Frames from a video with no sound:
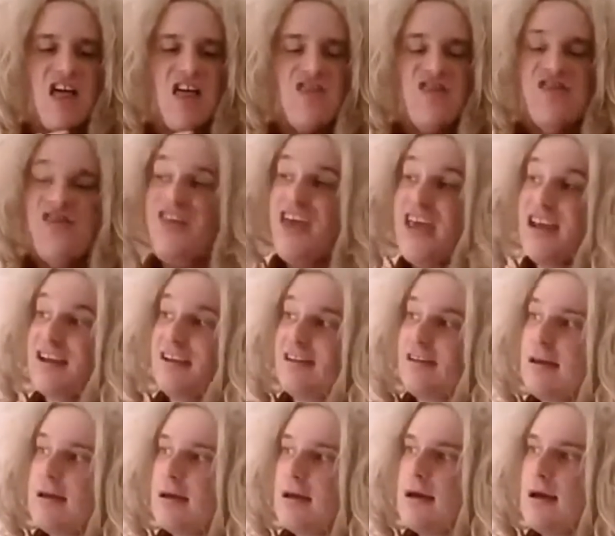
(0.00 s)

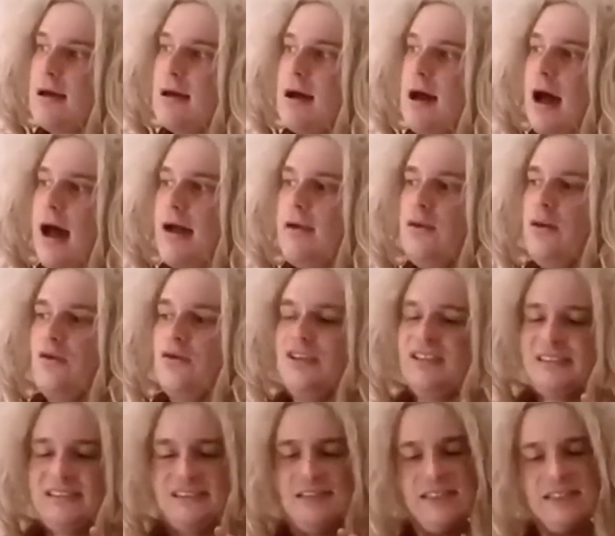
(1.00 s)
Then, I
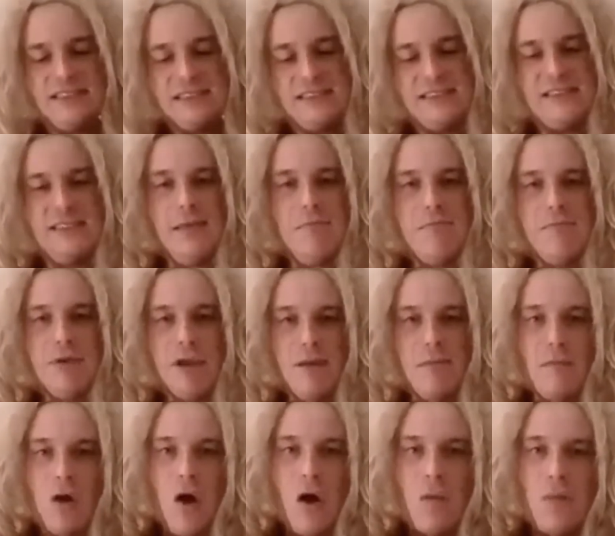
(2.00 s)
noticed this
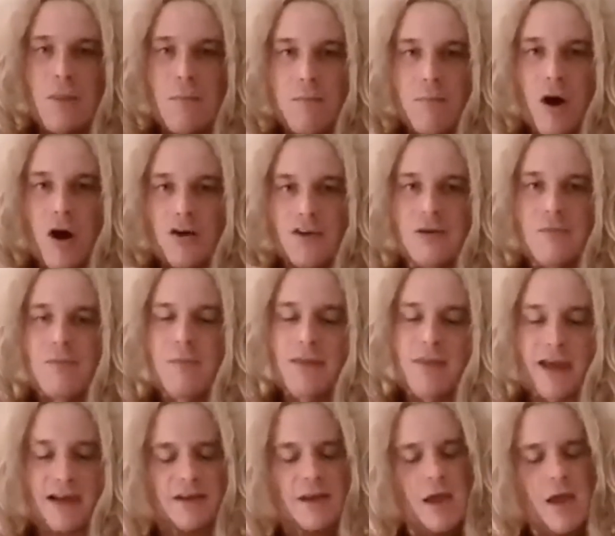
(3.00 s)
symbol on the bottom
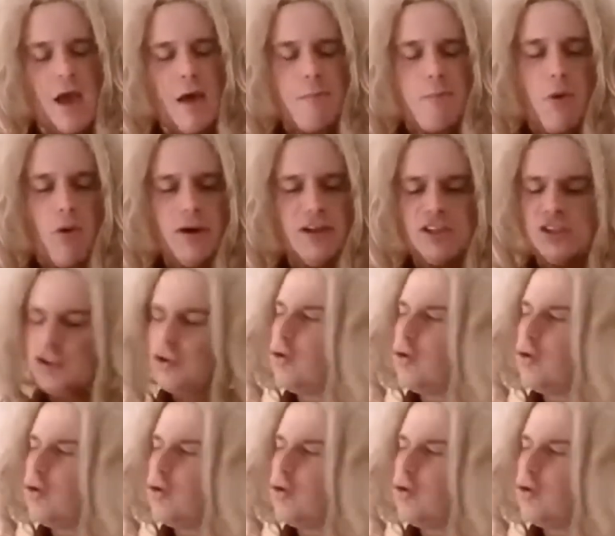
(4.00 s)
that points